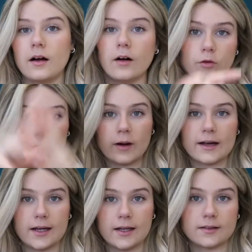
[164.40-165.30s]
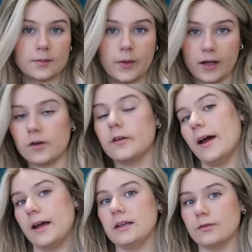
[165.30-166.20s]
I've always been
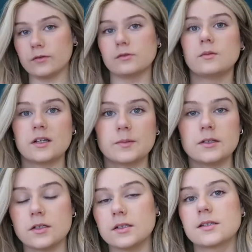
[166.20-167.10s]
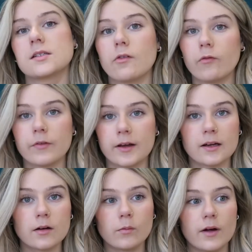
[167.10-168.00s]
creative, I've always been doing
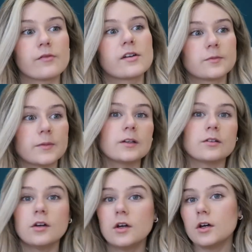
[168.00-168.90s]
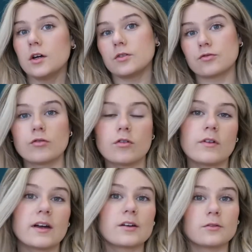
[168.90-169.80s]
something, whether it's been
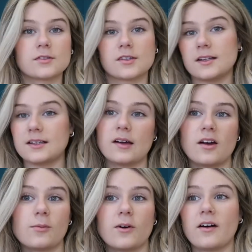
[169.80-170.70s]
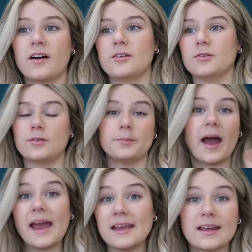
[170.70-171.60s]
drawing or a D I Y or
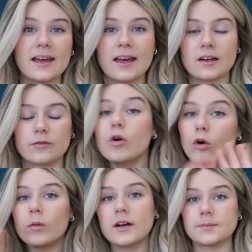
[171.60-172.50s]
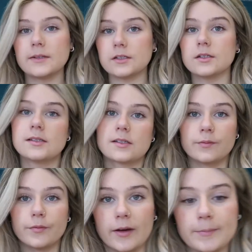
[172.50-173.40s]
baking, I've always been doing
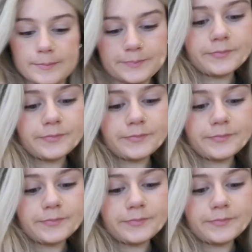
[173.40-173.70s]
something.